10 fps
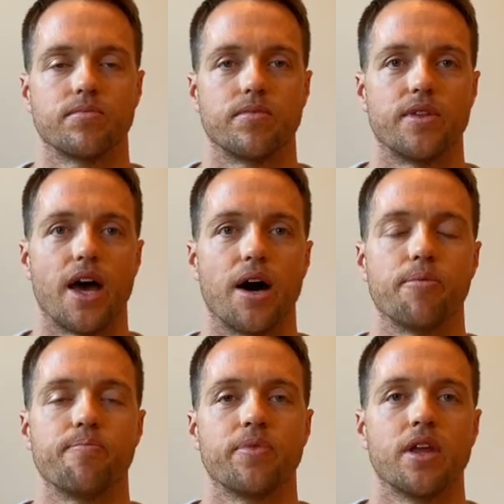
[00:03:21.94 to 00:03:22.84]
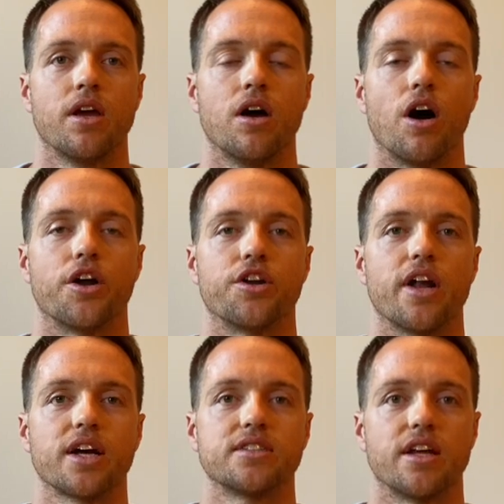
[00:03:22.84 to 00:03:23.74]
Now, on your
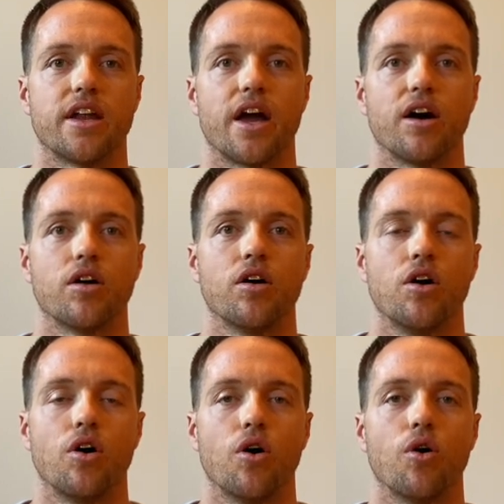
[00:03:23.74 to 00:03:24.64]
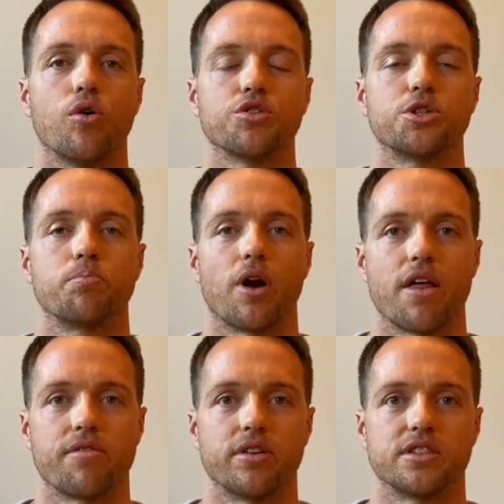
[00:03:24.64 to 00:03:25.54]
next inhale, hold your
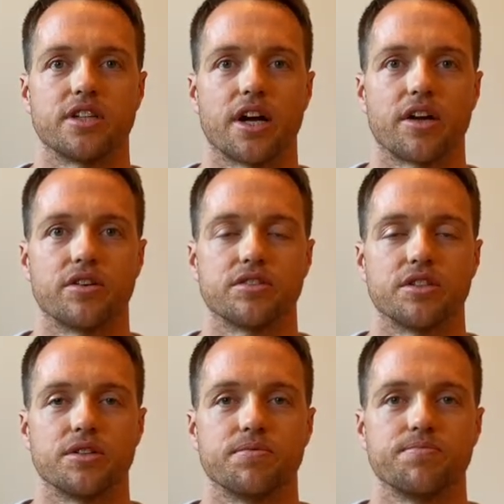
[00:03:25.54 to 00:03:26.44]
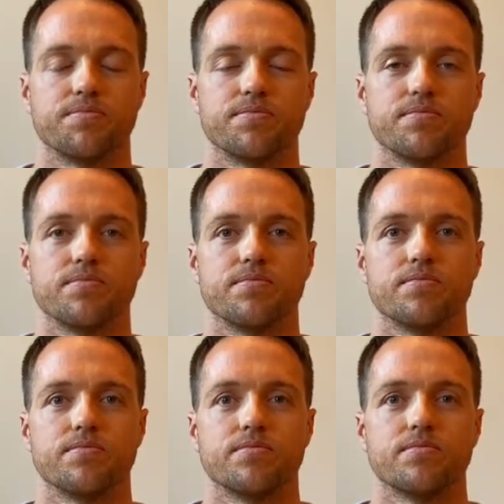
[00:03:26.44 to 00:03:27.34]
breath for a second or two,
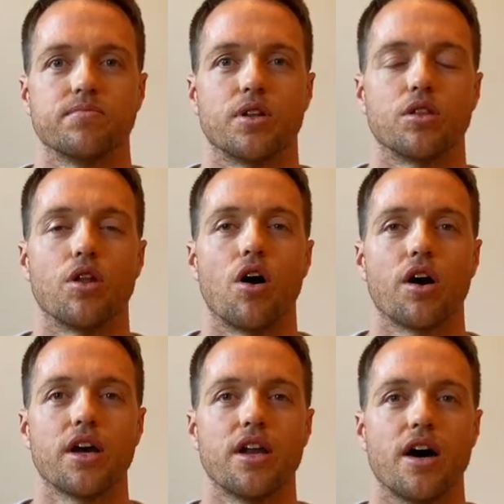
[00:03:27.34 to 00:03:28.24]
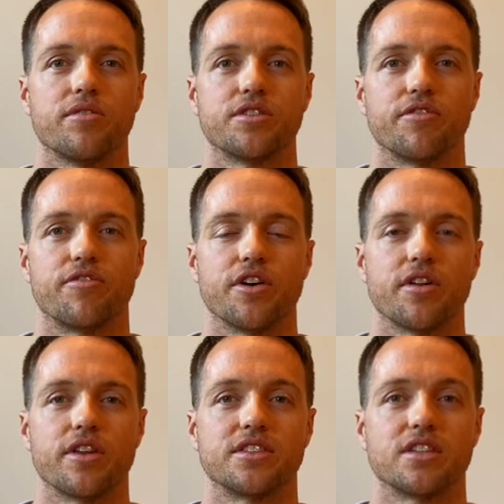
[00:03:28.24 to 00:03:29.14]
long enough to feel
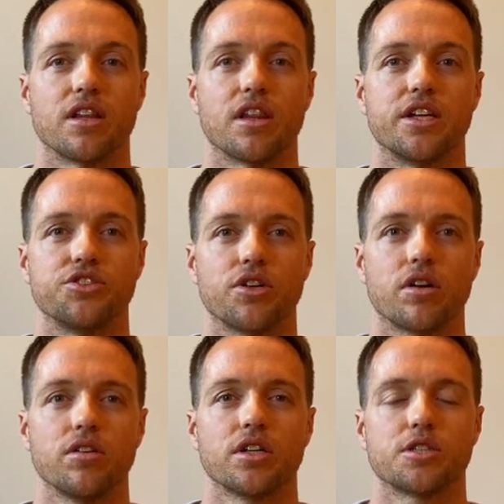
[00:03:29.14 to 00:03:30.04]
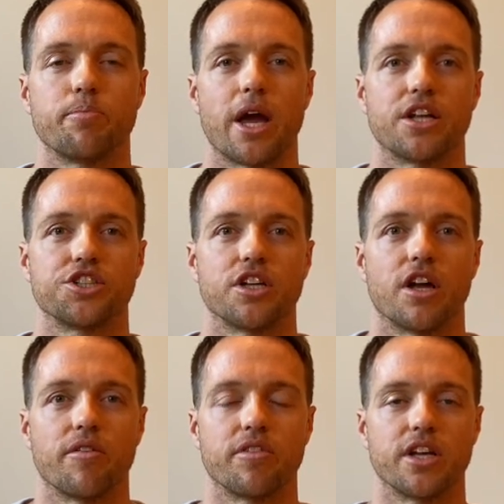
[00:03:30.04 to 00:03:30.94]
the cylindrical expansion
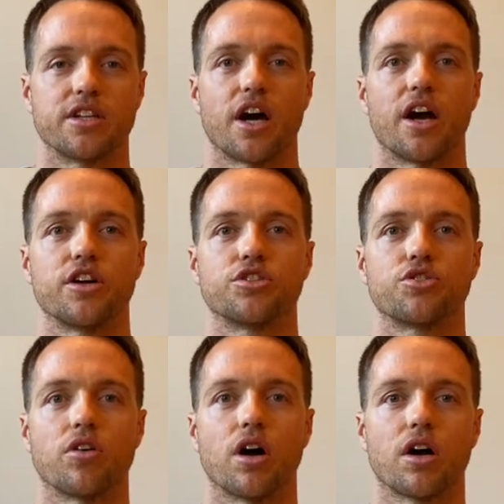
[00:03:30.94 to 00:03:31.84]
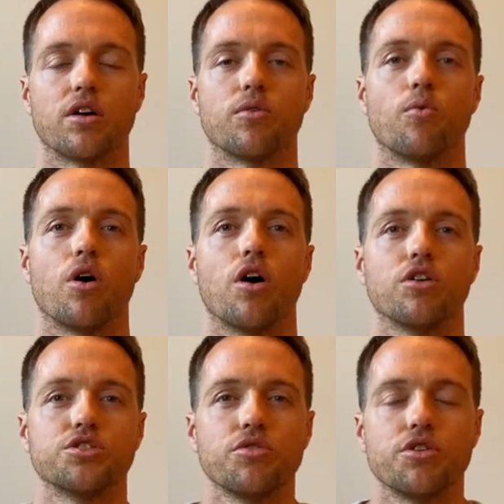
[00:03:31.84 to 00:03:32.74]
of the entire trunk, while
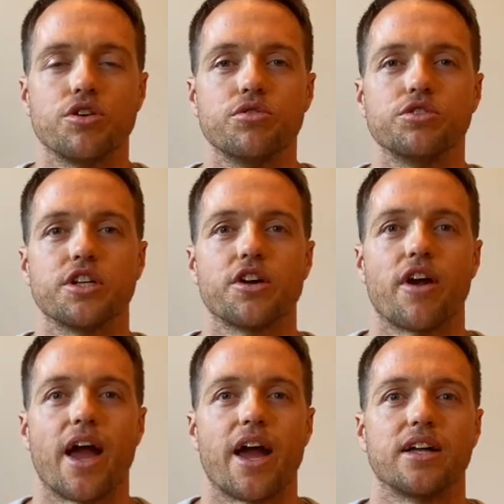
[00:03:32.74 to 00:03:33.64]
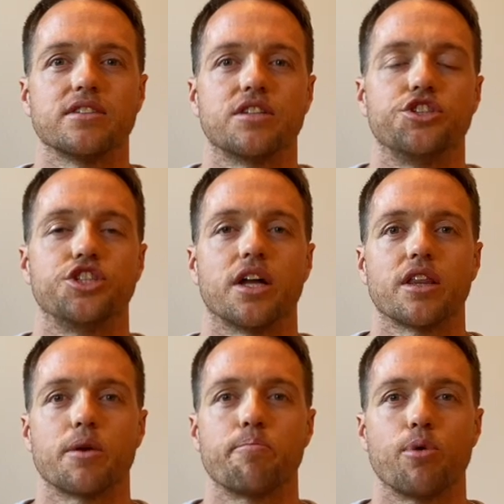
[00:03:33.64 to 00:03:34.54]
also using your hands to
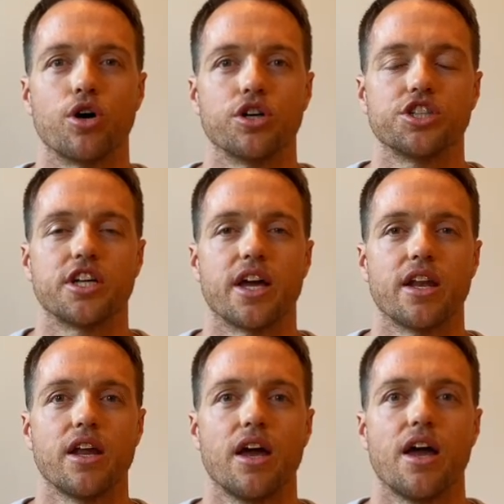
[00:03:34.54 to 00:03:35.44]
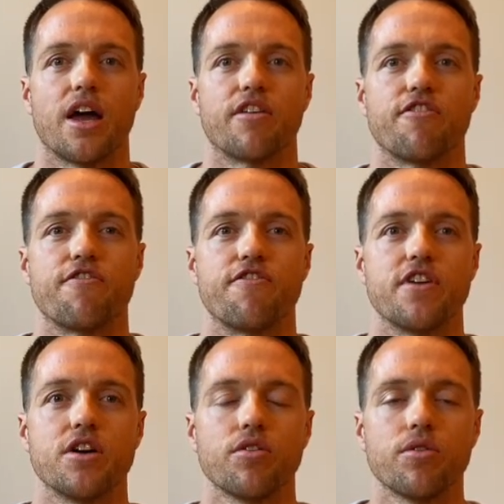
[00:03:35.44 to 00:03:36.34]
gently push in and
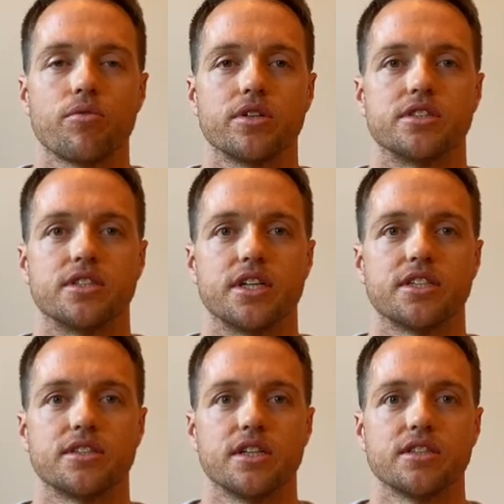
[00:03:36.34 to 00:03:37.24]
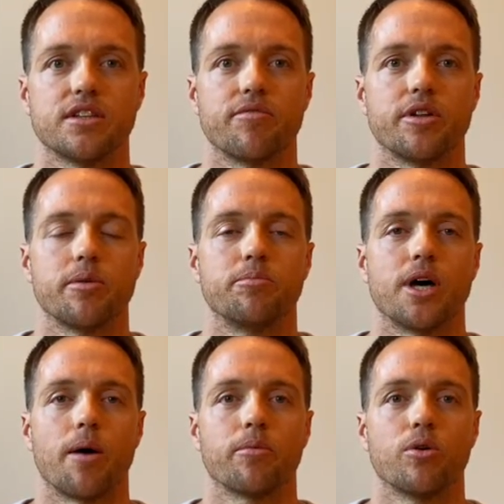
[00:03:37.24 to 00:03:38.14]
feel the resistance of the
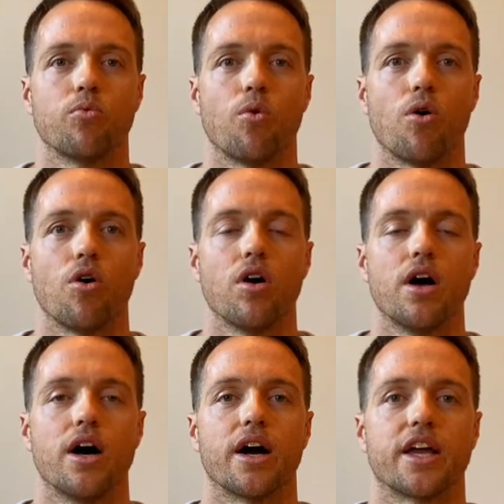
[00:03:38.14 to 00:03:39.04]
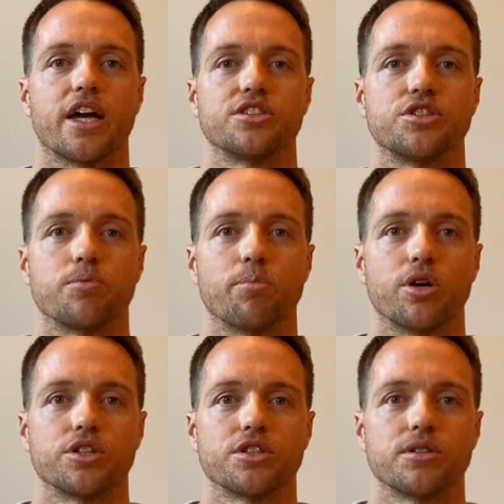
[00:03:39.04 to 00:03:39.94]
abdominal wall against your
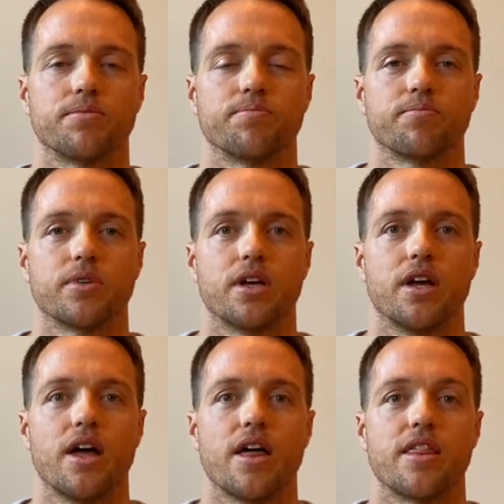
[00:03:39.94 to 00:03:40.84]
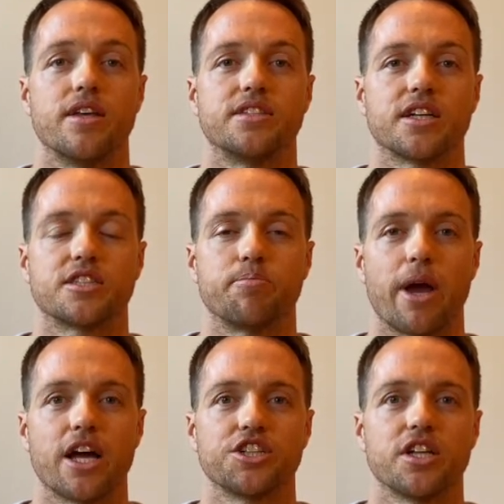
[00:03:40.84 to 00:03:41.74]
push. This
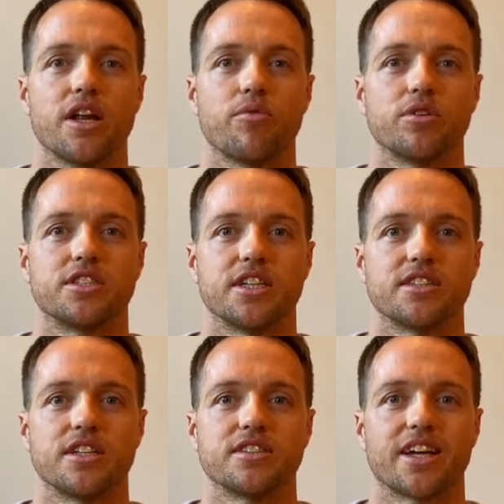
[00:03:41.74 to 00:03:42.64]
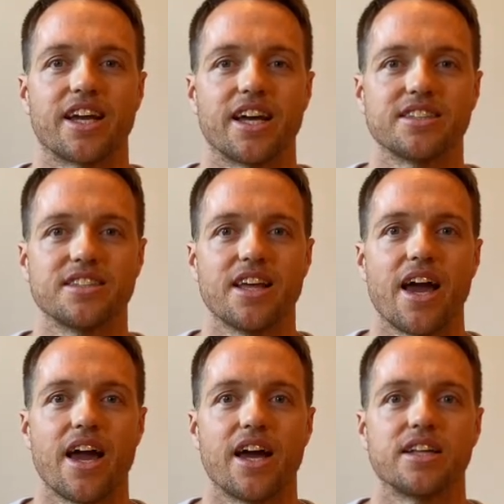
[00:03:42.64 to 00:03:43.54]
expansion and resistance against the
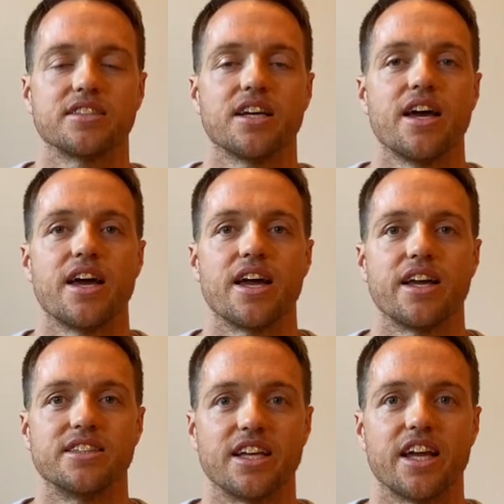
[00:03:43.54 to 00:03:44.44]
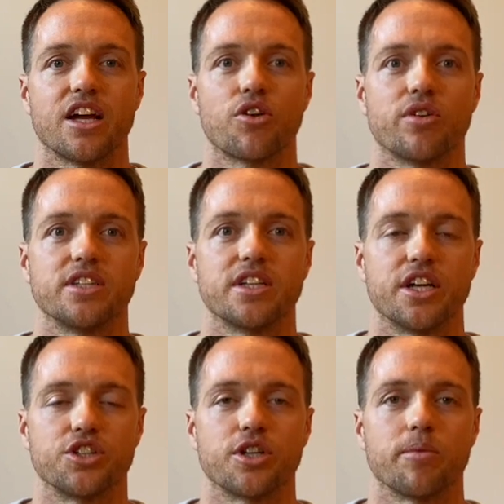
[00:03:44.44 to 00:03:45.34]
hands is increased
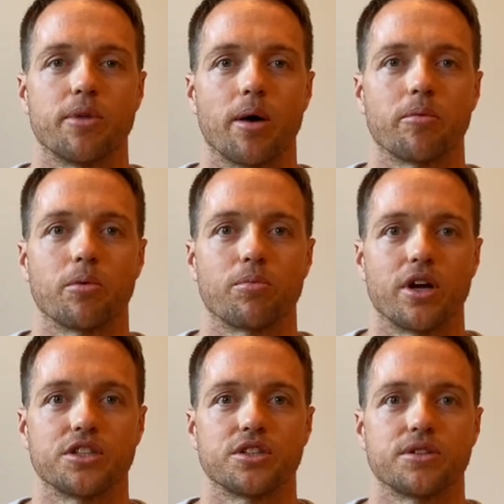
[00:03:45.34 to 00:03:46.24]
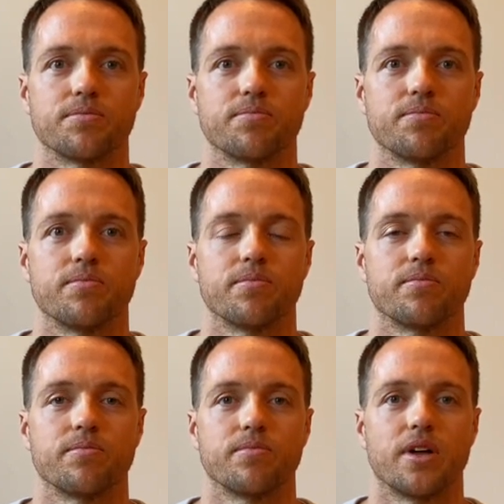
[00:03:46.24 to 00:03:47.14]
intra-abdominal pressure.
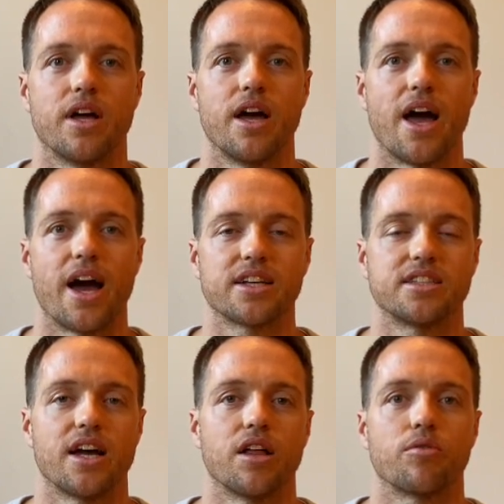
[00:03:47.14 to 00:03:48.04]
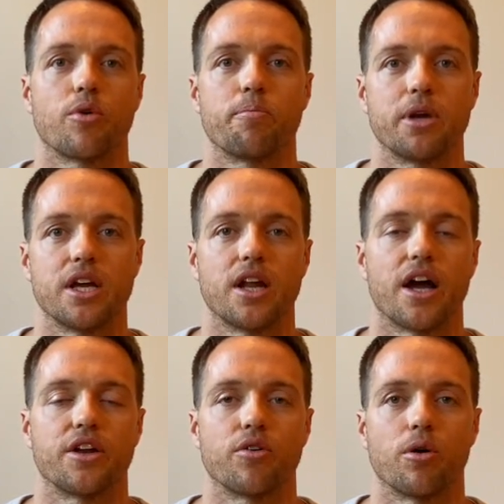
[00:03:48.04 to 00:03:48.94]
Exhale and repeat
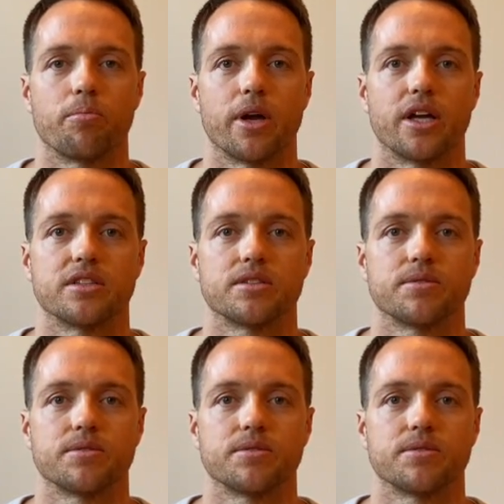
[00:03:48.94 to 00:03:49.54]
at your own pace.